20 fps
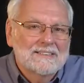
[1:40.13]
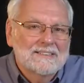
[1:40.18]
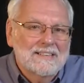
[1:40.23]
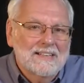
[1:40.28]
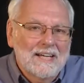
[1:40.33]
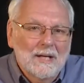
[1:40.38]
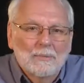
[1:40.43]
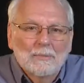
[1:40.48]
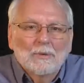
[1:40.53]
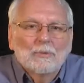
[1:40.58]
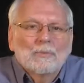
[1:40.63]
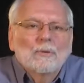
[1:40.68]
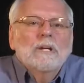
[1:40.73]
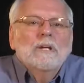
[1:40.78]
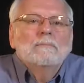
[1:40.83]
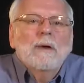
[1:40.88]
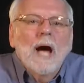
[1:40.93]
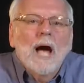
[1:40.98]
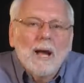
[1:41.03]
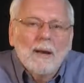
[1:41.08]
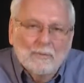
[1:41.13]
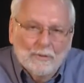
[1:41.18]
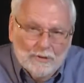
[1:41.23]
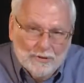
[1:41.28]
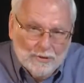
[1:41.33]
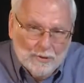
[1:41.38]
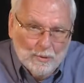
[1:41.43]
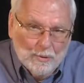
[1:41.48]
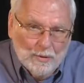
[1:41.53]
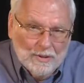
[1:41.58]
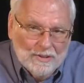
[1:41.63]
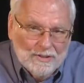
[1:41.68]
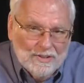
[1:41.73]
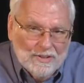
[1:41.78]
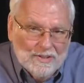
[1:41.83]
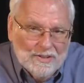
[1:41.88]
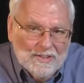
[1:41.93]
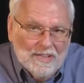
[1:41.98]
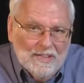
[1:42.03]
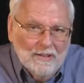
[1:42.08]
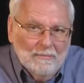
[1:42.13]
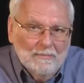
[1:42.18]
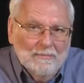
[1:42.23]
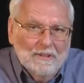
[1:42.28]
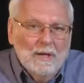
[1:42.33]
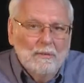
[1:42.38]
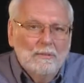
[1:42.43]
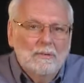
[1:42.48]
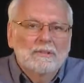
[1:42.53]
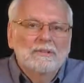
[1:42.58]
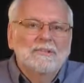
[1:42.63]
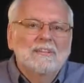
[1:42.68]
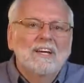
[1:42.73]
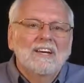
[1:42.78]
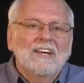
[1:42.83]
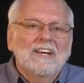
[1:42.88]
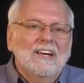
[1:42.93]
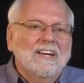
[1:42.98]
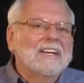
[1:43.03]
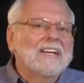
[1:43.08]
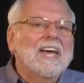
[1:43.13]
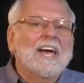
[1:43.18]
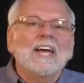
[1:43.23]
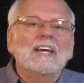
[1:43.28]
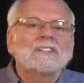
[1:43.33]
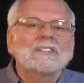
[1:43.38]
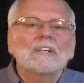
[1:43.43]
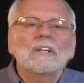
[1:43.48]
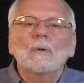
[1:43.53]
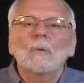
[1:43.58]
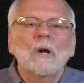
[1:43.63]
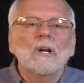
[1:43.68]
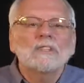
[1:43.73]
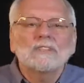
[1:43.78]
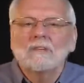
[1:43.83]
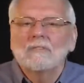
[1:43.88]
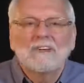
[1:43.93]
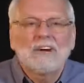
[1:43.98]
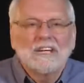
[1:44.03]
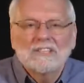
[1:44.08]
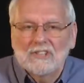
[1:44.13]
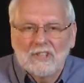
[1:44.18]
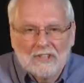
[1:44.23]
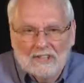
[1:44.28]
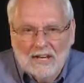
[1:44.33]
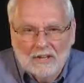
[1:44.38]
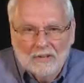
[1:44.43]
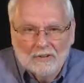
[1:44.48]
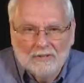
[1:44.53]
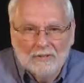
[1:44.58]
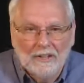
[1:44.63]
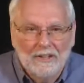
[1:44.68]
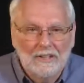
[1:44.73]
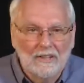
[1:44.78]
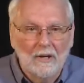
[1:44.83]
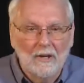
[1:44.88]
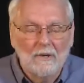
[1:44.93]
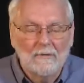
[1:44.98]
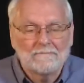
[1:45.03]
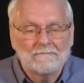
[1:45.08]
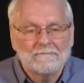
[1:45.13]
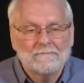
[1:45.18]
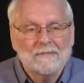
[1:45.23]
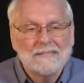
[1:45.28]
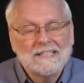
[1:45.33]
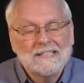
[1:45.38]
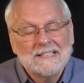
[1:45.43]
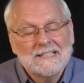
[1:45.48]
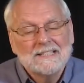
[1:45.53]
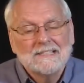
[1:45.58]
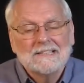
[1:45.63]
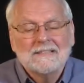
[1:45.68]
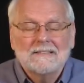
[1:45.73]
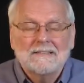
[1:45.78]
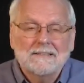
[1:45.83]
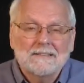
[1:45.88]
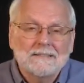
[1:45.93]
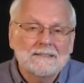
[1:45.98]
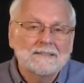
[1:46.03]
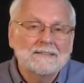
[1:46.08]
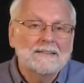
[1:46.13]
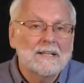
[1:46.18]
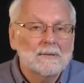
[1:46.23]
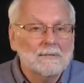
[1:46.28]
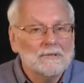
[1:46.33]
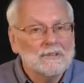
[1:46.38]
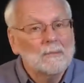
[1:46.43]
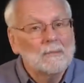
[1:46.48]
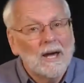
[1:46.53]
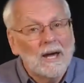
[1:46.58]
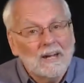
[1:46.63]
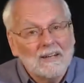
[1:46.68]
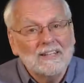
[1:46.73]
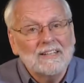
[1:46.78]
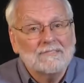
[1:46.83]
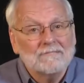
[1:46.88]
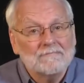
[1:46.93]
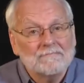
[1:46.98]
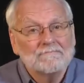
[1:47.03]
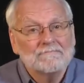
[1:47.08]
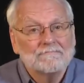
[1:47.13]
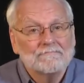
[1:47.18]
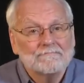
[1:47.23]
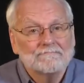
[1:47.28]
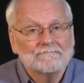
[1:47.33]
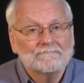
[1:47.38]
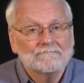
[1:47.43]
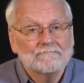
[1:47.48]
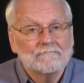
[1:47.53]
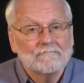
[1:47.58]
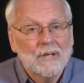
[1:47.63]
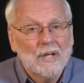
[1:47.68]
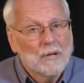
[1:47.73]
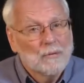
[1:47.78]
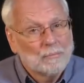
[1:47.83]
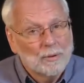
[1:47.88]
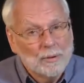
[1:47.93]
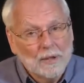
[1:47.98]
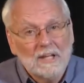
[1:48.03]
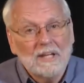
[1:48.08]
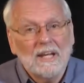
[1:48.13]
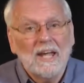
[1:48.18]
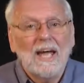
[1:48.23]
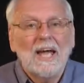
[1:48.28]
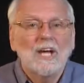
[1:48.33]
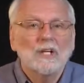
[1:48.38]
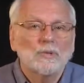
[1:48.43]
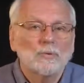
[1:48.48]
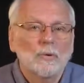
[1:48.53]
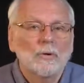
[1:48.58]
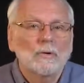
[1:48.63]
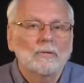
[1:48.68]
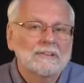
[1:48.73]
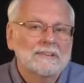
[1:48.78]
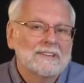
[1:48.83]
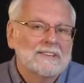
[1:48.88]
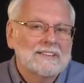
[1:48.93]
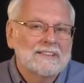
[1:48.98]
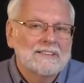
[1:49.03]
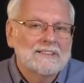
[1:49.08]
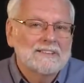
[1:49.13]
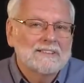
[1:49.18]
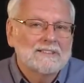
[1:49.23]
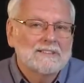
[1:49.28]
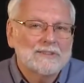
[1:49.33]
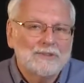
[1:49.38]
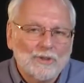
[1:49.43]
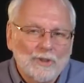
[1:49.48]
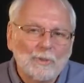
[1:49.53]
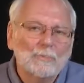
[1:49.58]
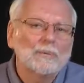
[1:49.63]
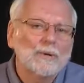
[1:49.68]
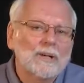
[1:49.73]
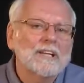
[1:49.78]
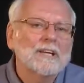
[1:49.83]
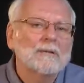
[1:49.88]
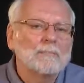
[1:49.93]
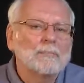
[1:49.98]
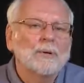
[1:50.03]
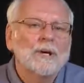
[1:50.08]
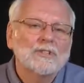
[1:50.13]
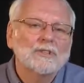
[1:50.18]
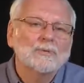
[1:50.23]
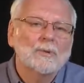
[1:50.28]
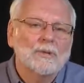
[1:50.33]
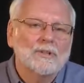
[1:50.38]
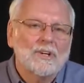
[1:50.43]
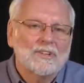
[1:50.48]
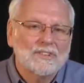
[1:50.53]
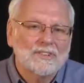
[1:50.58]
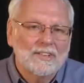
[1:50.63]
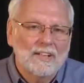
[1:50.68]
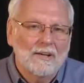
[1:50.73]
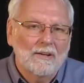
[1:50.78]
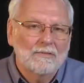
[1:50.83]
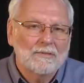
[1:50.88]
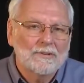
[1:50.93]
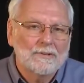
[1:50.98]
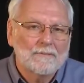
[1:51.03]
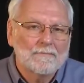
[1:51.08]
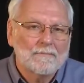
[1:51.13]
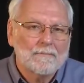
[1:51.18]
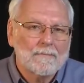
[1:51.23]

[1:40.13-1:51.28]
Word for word: I would read Bible stories to them. They would occasionally watch a Veggie Tales video. And that was about it. Pretty casual, still pretty impressed with ourselves.